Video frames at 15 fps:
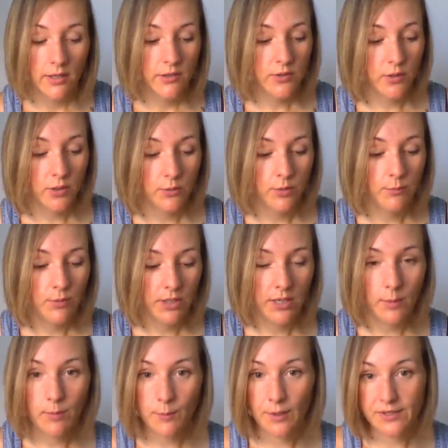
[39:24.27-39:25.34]
so that you can
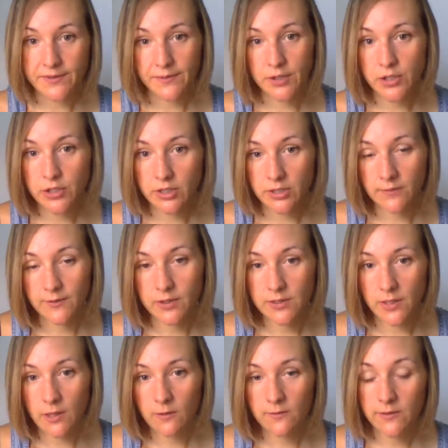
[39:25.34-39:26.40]
become the best version of
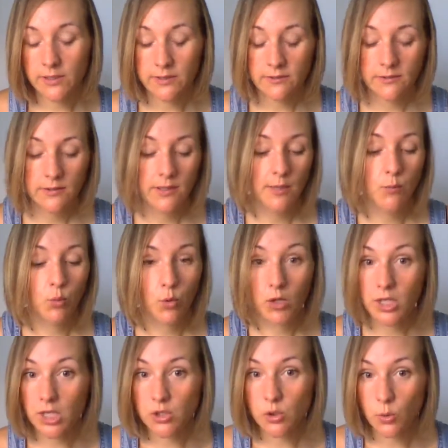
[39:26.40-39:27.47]
yourself and keep
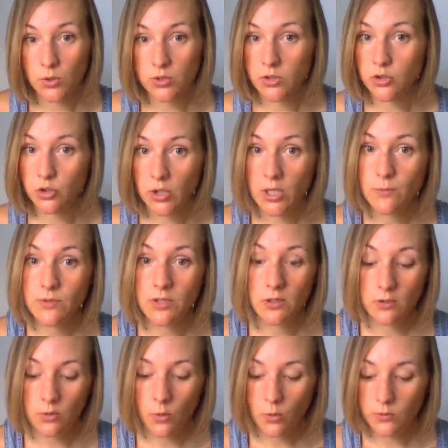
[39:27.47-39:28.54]
working towards your dreams and
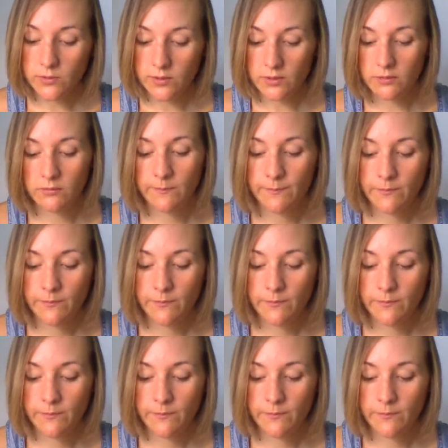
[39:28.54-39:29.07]
your goals and,